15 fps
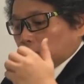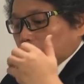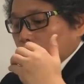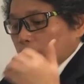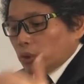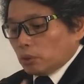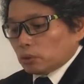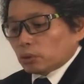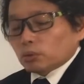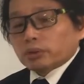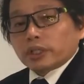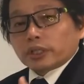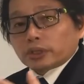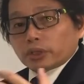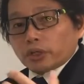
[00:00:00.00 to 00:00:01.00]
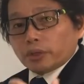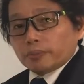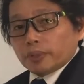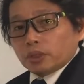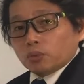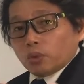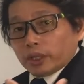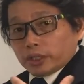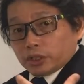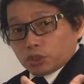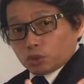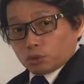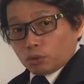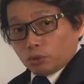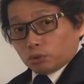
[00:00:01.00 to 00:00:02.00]
you to determine what is
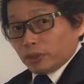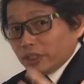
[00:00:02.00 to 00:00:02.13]
true.